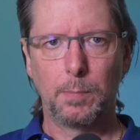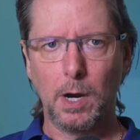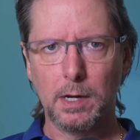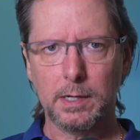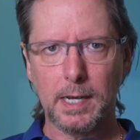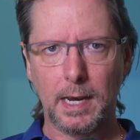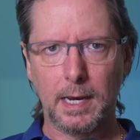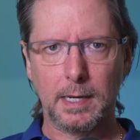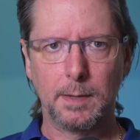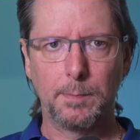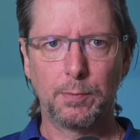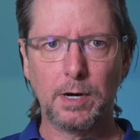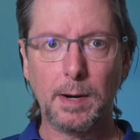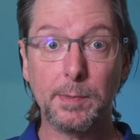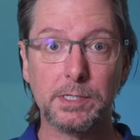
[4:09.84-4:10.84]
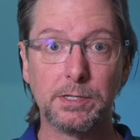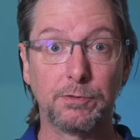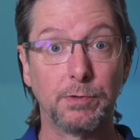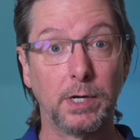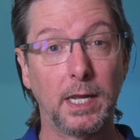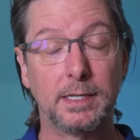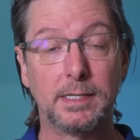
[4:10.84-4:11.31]
Part A. Parameters
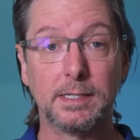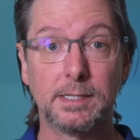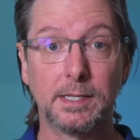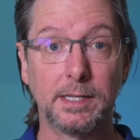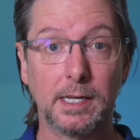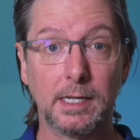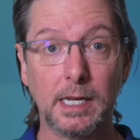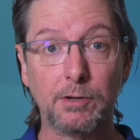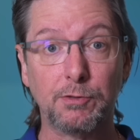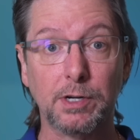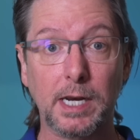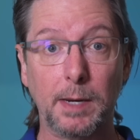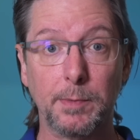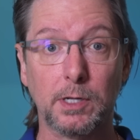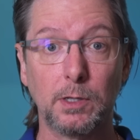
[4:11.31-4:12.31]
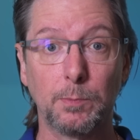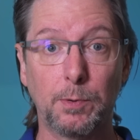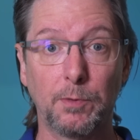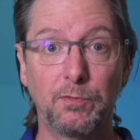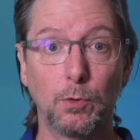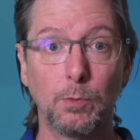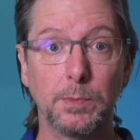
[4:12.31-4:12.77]
related to the electrochemical
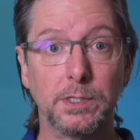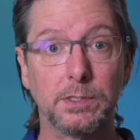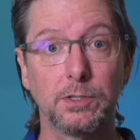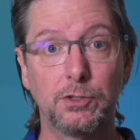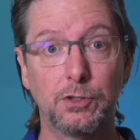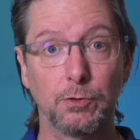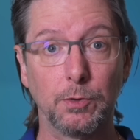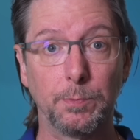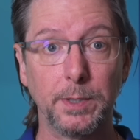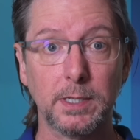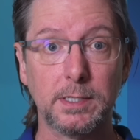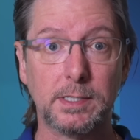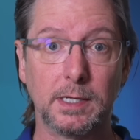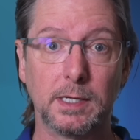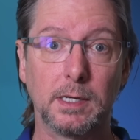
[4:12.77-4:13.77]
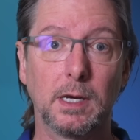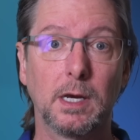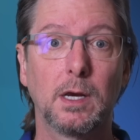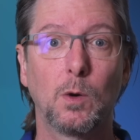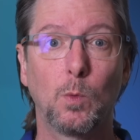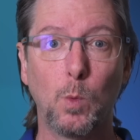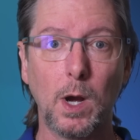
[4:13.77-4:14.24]
performance and durability.
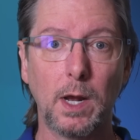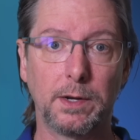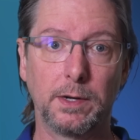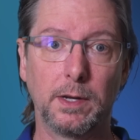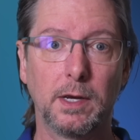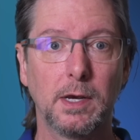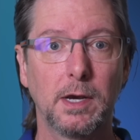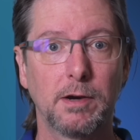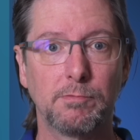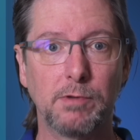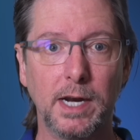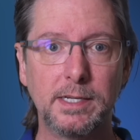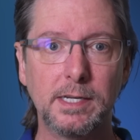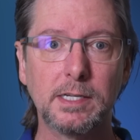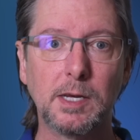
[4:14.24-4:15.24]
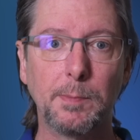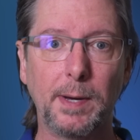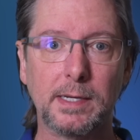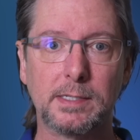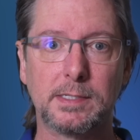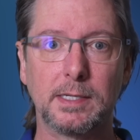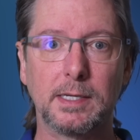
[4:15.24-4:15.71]
1. Rated
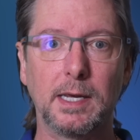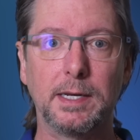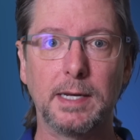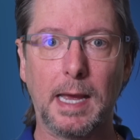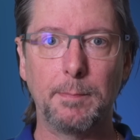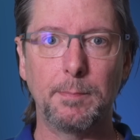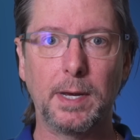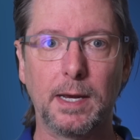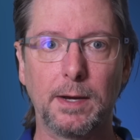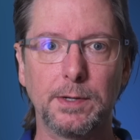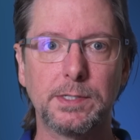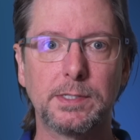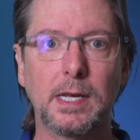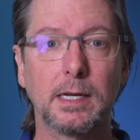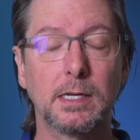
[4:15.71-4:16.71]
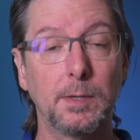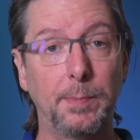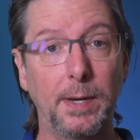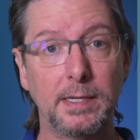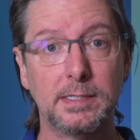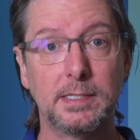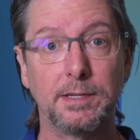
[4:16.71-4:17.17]
capacity in amp hours and
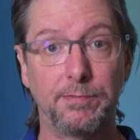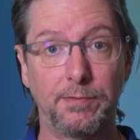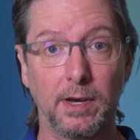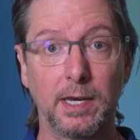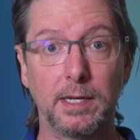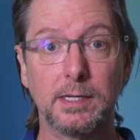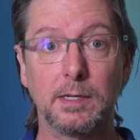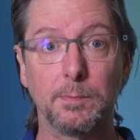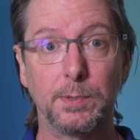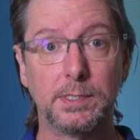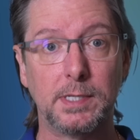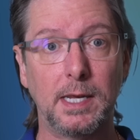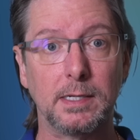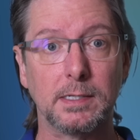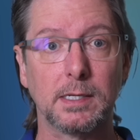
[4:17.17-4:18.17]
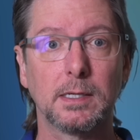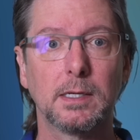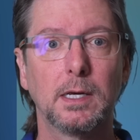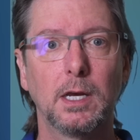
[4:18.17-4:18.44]
capacity fade in percent.